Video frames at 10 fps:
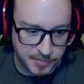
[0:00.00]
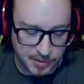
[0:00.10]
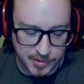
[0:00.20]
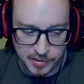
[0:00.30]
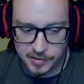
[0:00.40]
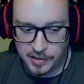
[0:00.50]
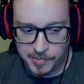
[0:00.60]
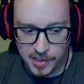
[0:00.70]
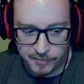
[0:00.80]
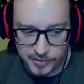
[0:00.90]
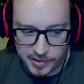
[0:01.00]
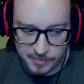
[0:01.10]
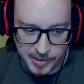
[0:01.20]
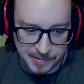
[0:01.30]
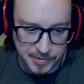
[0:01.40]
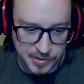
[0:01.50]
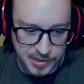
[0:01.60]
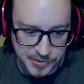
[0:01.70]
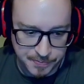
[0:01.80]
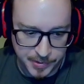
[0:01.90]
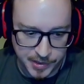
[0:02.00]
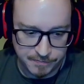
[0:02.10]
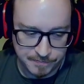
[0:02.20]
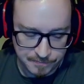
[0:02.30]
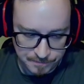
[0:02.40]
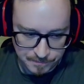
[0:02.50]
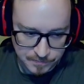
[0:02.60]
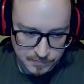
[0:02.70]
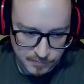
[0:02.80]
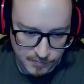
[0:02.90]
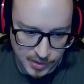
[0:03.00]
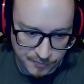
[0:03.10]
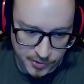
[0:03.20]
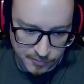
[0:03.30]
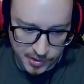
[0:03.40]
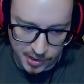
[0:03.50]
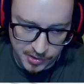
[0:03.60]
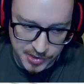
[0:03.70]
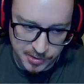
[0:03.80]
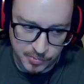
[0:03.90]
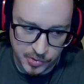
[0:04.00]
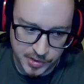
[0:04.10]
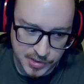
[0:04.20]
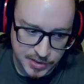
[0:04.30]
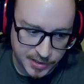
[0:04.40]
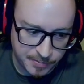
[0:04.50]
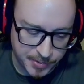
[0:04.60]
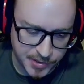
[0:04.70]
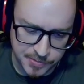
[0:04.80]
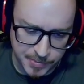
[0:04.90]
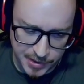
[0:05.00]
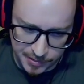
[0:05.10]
I mean, I'm confident in my abilities, but if you're ever guaranteed more than second place money